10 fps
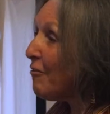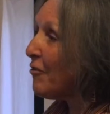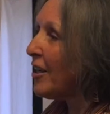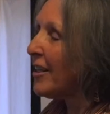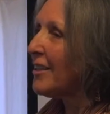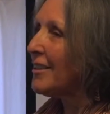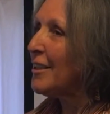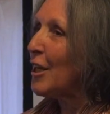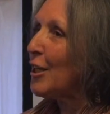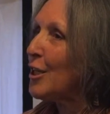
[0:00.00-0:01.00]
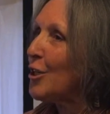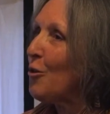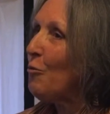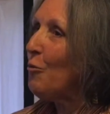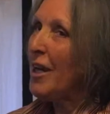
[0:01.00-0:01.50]
find that
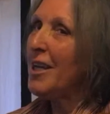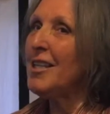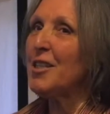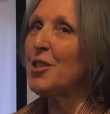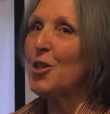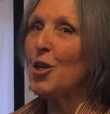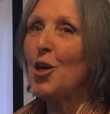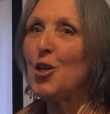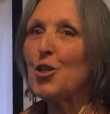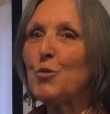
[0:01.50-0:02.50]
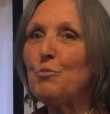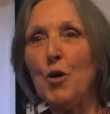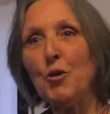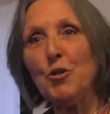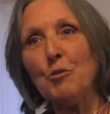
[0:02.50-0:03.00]
the way this
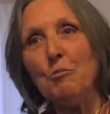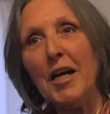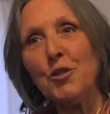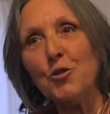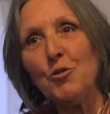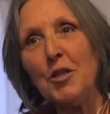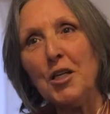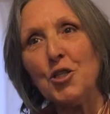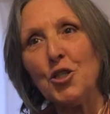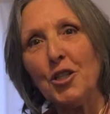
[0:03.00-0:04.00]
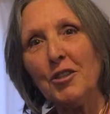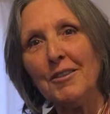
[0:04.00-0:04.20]
spoke to my true nature